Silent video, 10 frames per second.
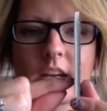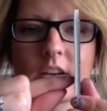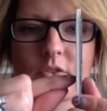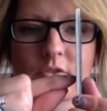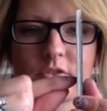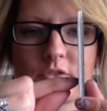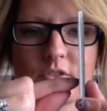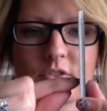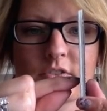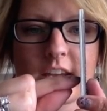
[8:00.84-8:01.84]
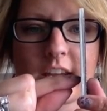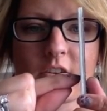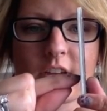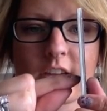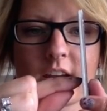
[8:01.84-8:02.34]
angle to your
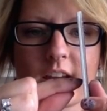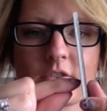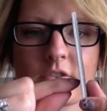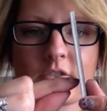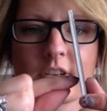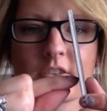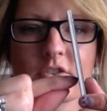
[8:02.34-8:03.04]
nail, and I turn it